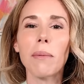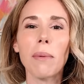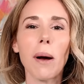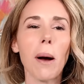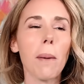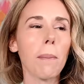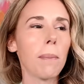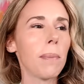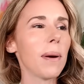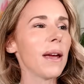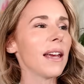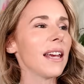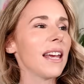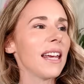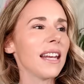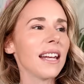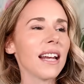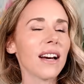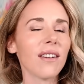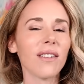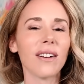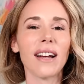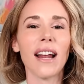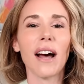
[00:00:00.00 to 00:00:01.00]
about picking
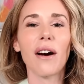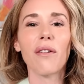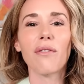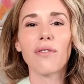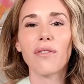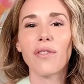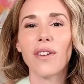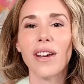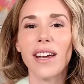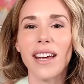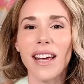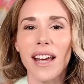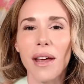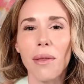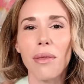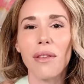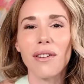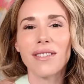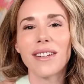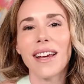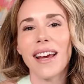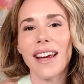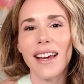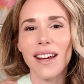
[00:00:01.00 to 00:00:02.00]
out an outfit
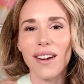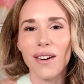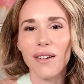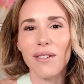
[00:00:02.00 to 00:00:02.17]
the day